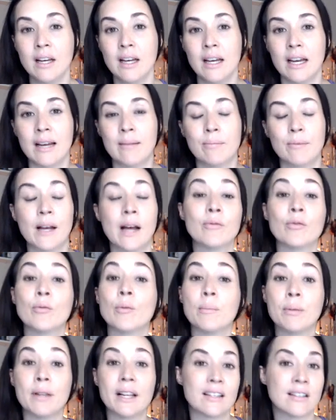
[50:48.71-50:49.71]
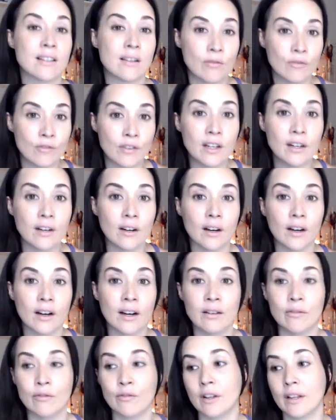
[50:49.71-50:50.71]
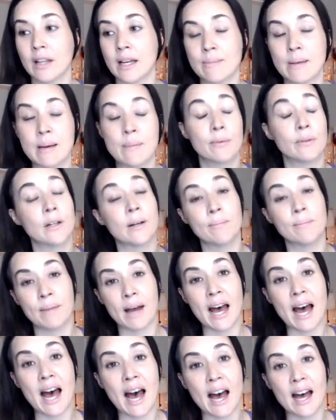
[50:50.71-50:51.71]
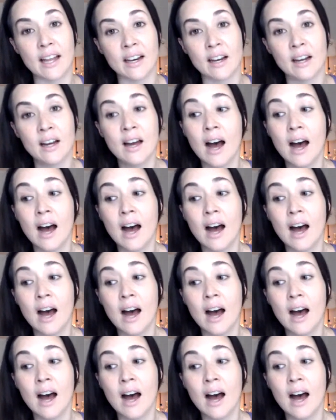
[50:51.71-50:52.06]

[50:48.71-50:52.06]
and come from a place of fear and feel like people are bad